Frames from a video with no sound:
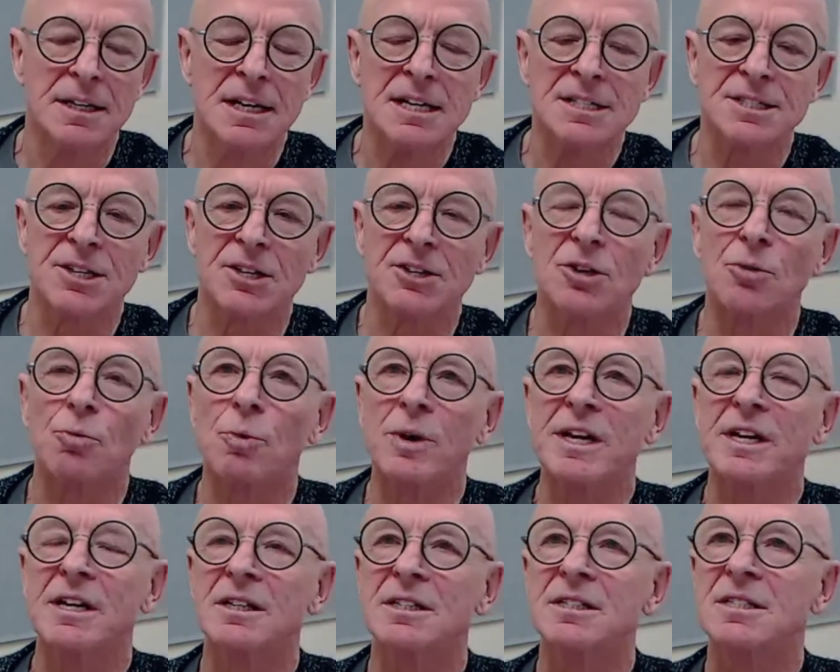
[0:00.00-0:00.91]
so that
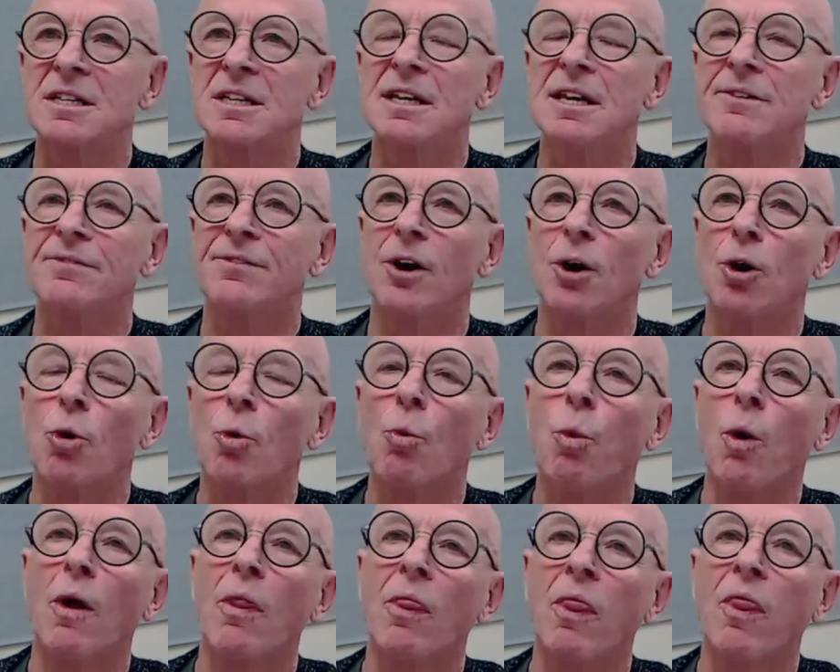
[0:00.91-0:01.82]
we can deliver
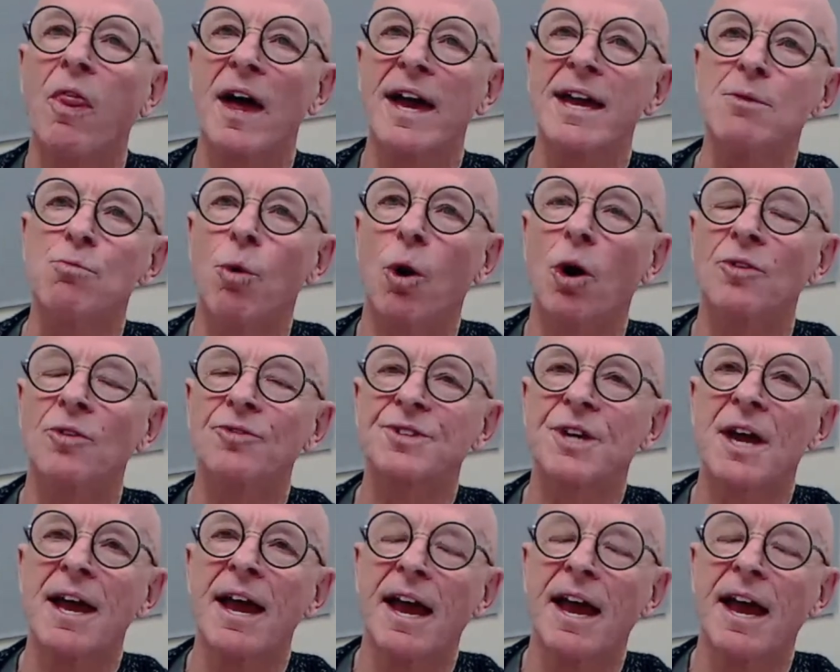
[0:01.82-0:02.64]
what they want,